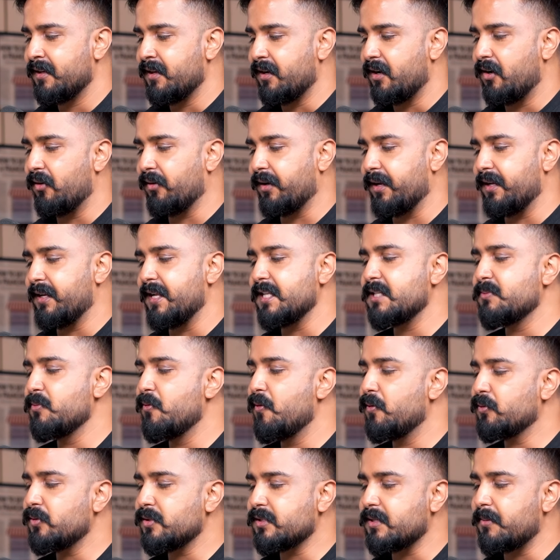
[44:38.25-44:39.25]
Okay, let's move
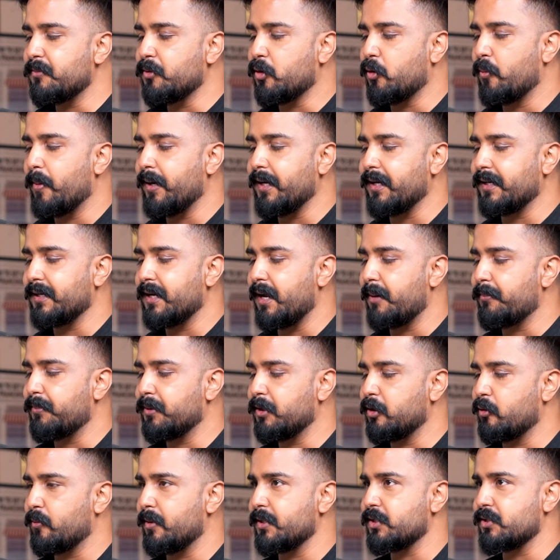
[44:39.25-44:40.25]
on to some quick,
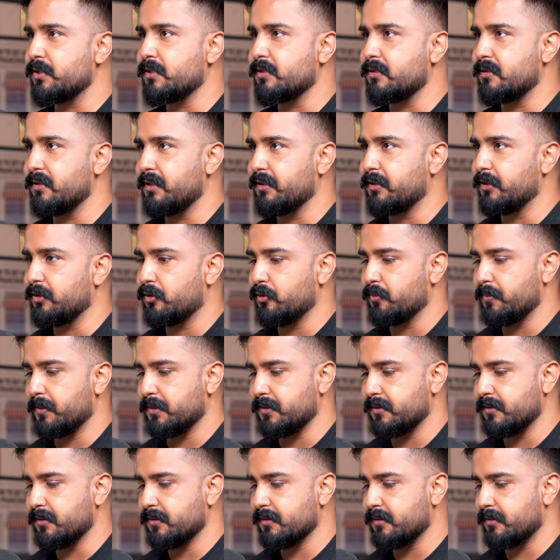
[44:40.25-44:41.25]
rapid questions related to
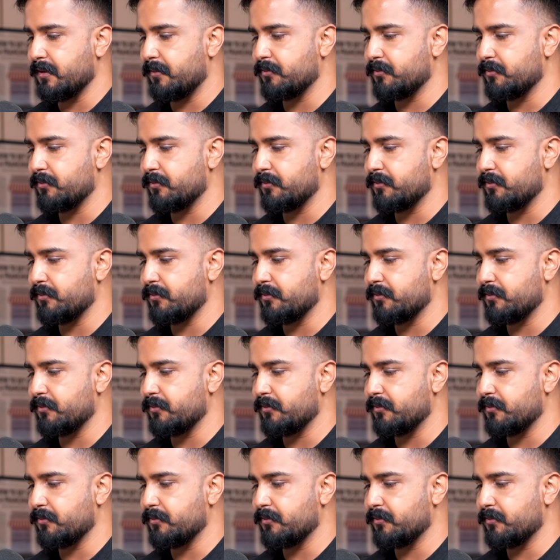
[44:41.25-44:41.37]
business.